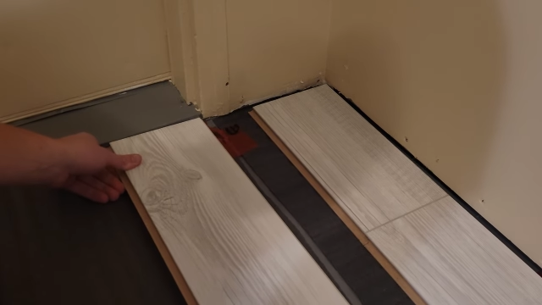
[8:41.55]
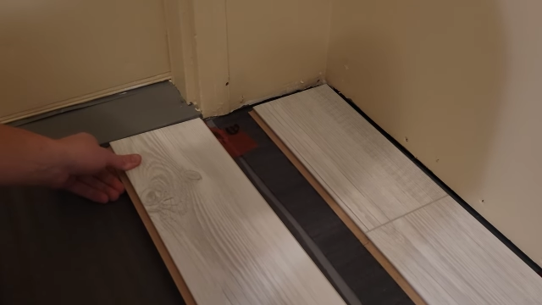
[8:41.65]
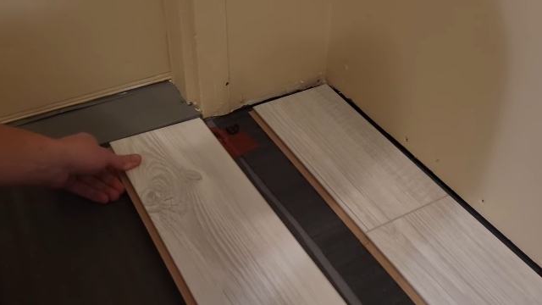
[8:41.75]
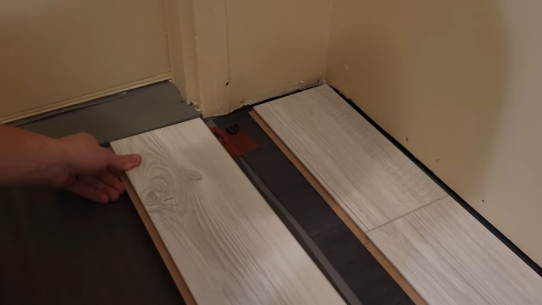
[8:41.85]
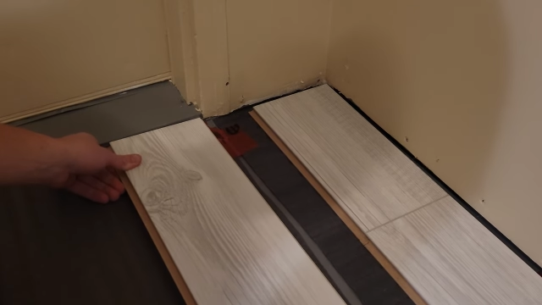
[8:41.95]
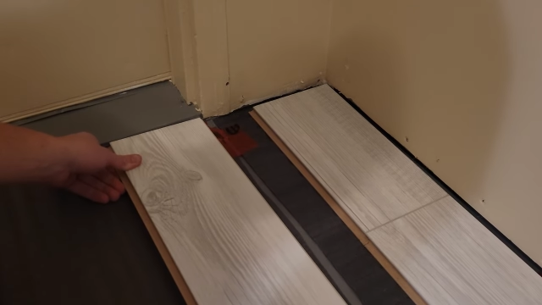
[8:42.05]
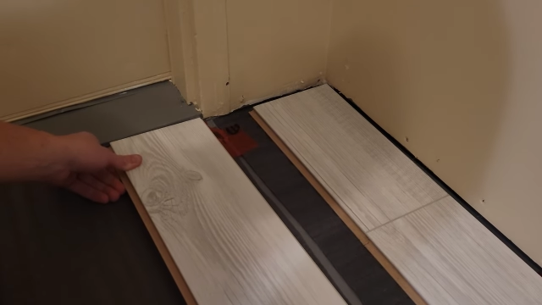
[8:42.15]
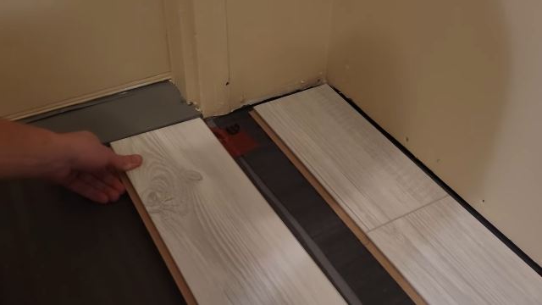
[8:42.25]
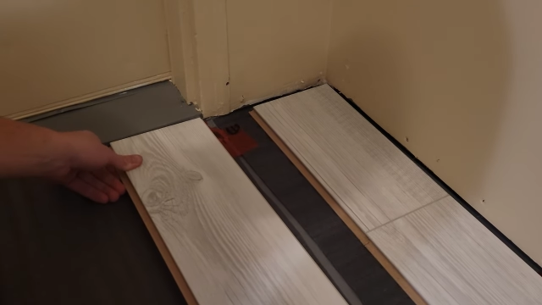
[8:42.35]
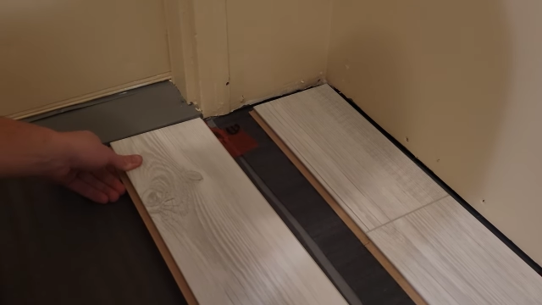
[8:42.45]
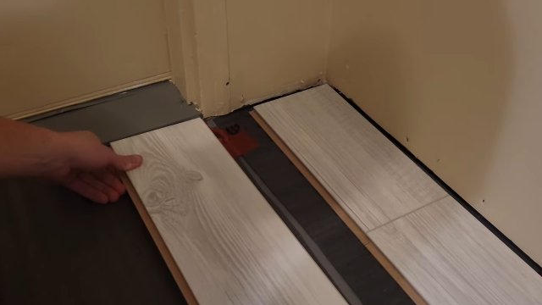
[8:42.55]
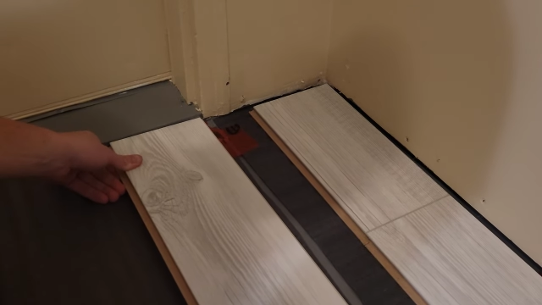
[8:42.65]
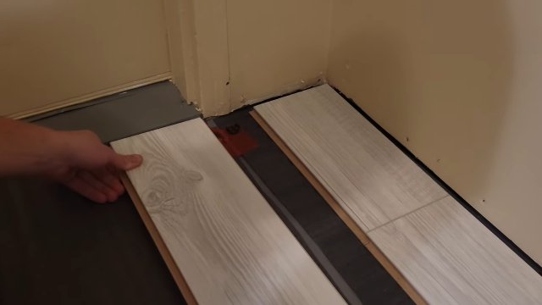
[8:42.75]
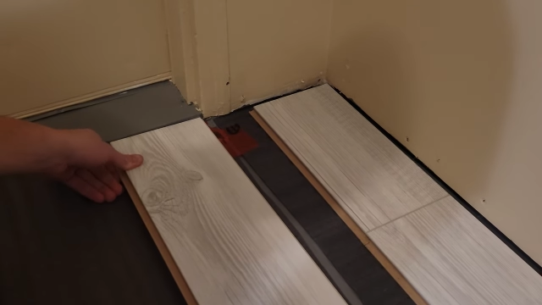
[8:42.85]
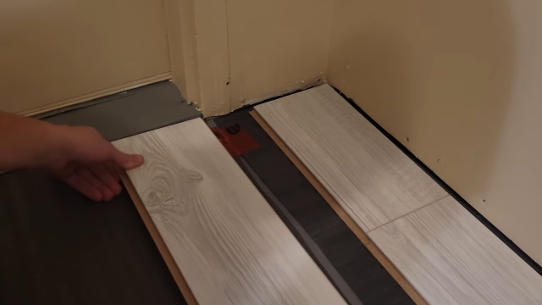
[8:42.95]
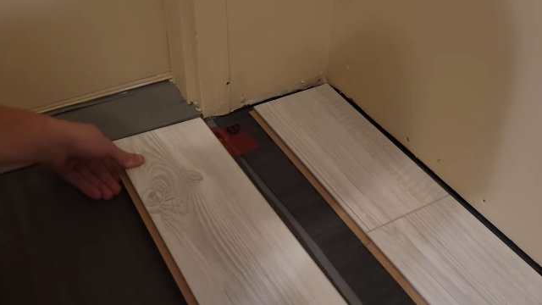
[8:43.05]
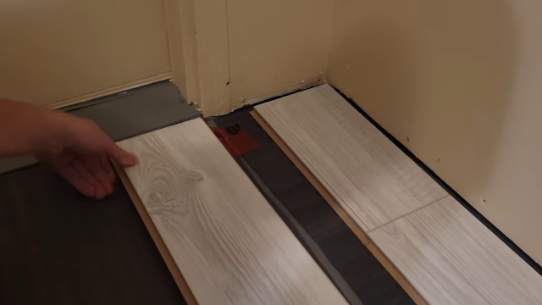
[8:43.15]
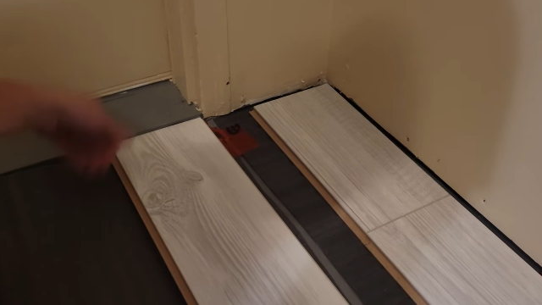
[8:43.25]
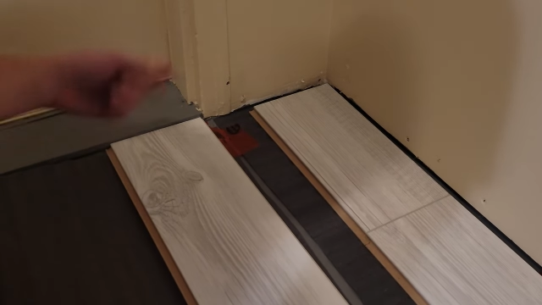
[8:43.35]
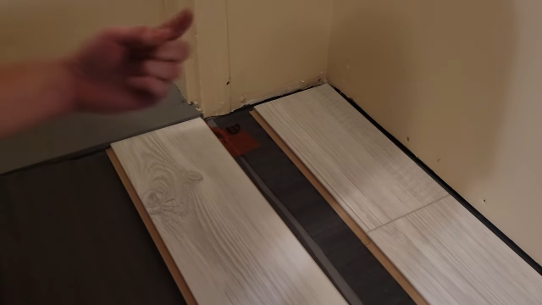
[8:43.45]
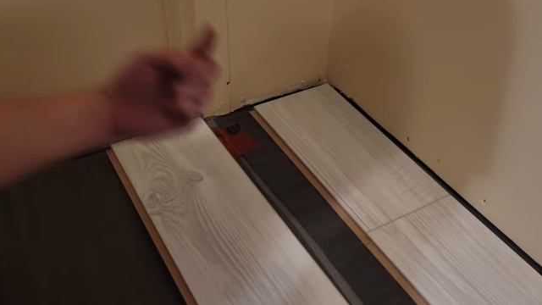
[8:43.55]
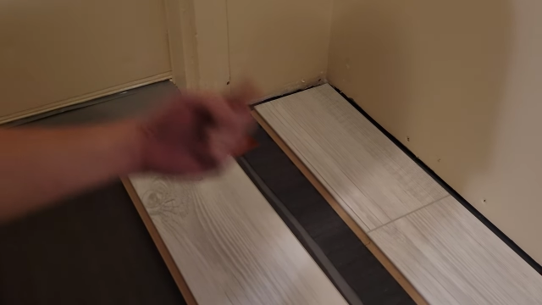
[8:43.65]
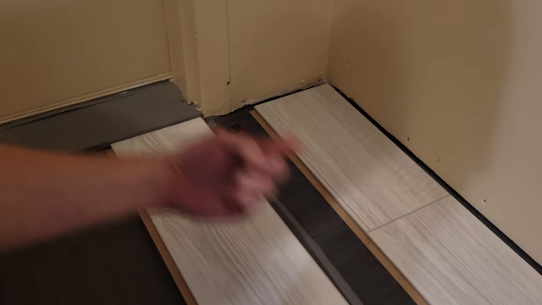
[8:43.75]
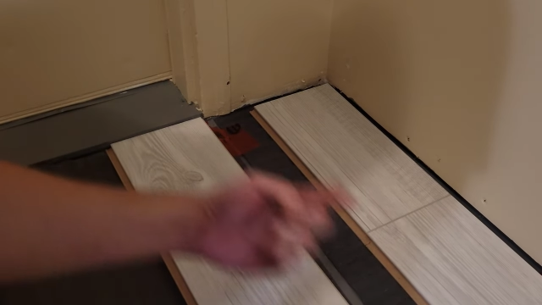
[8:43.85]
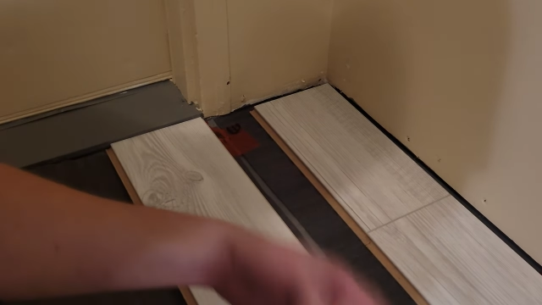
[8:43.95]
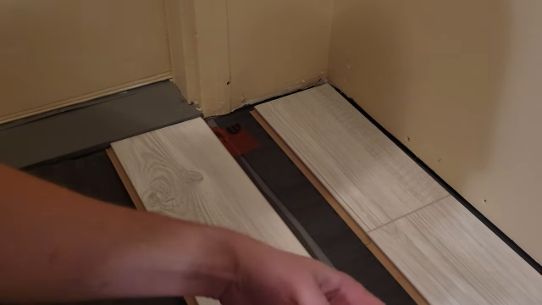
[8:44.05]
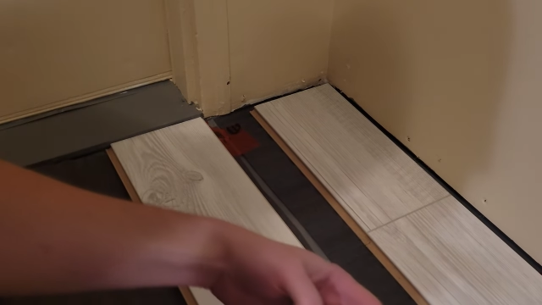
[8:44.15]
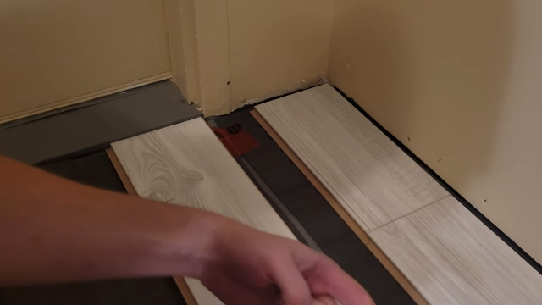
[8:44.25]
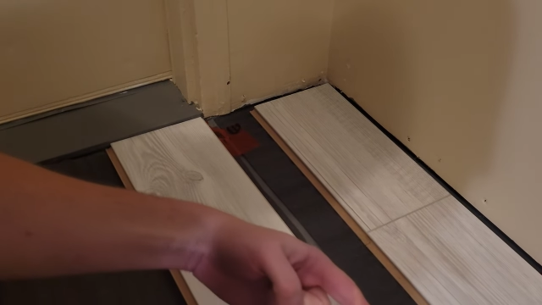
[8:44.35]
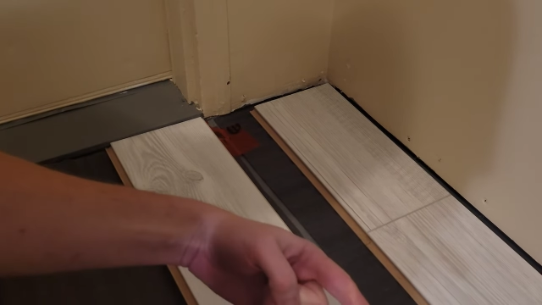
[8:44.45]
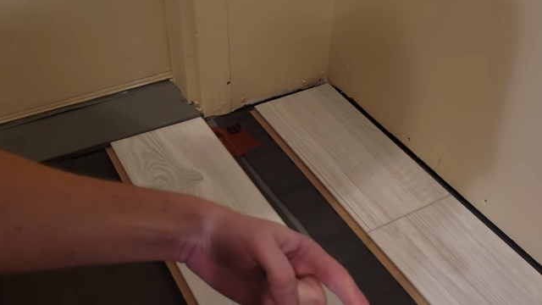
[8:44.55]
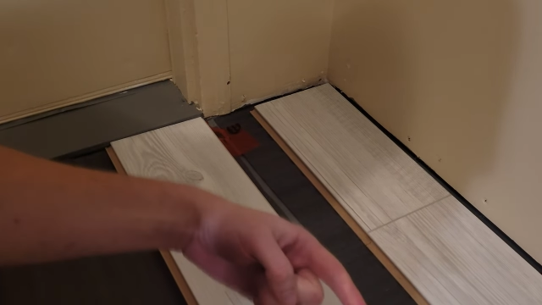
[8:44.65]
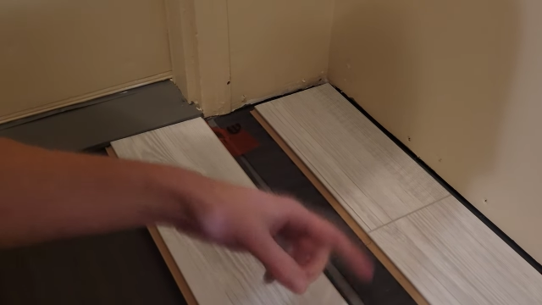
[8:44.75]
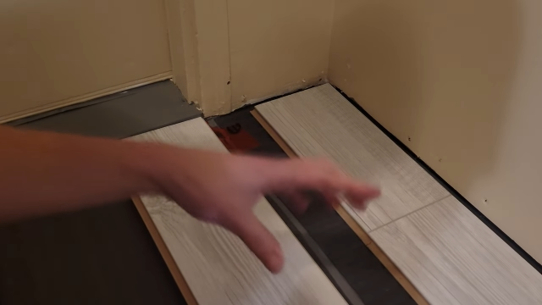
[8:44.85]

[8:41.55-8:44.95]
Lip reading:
(no speaker visible)